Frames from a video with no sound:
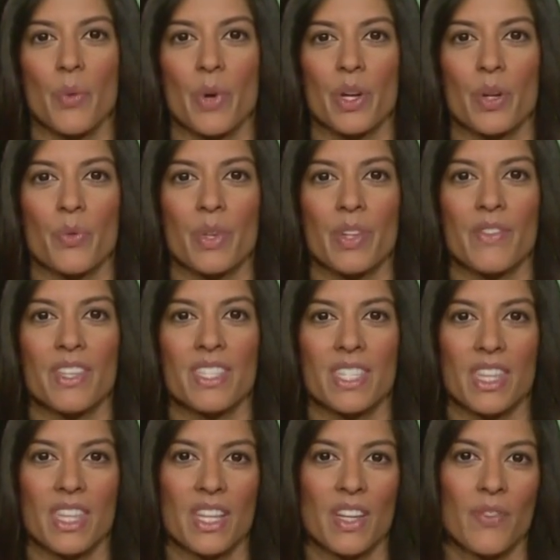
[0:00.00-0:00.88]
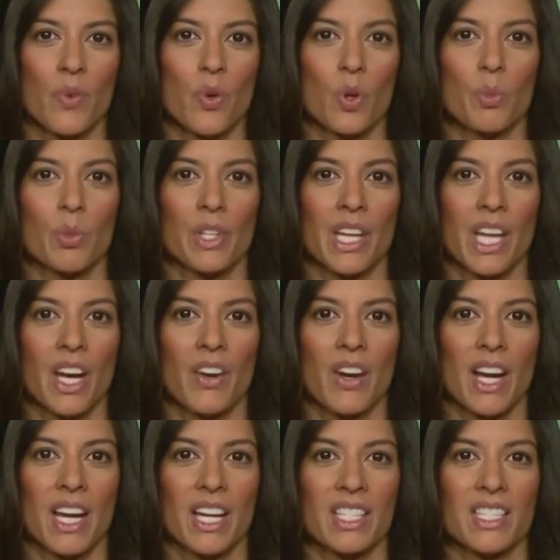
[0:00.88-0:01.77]
want to revisit the Affordable Care
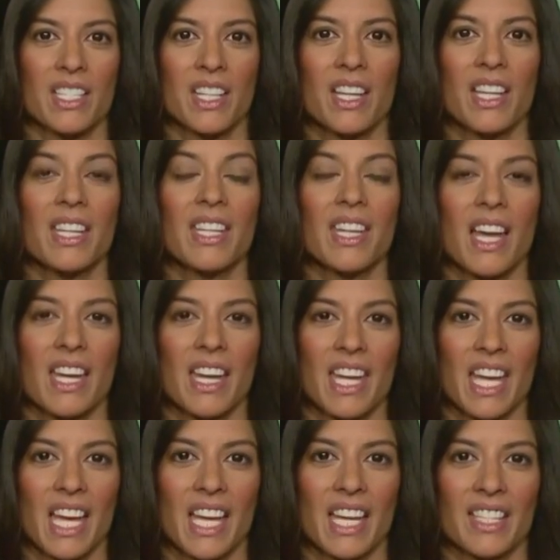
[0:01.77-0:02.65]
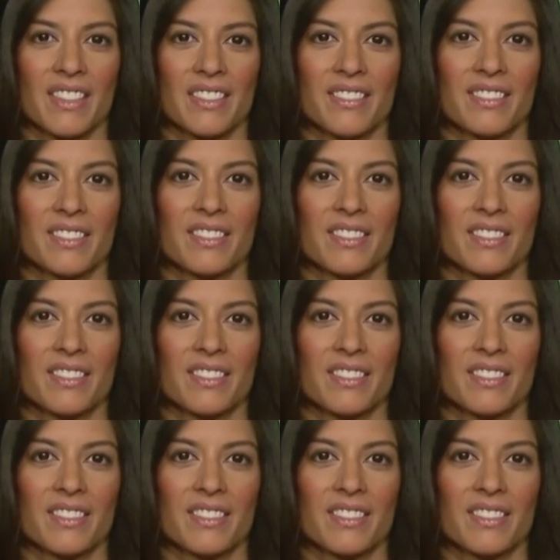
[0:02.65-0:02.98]
Act yet again.